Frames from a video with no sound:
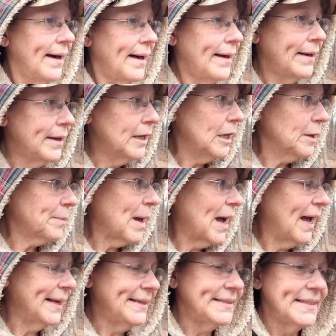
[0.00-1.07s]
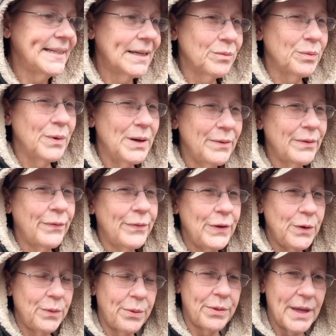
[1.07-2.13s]
Um, I need to get rid of a
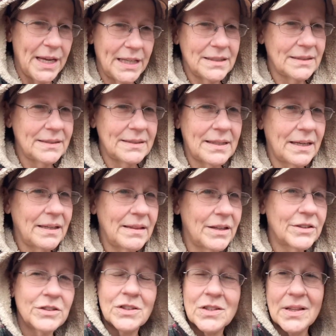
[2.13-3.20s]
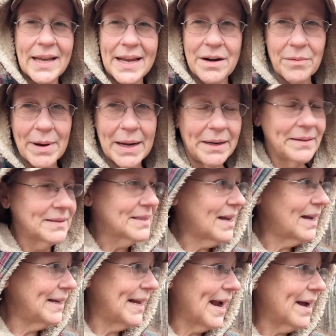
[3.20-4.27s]
few things that are just laying around in the
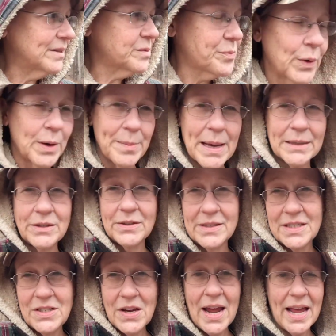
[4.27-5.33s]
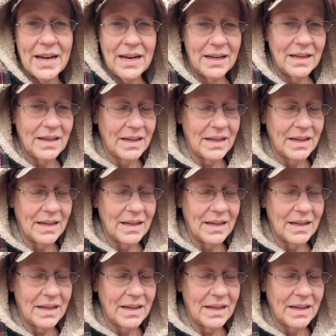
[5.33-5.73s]
tiny house, bring them out to the shed.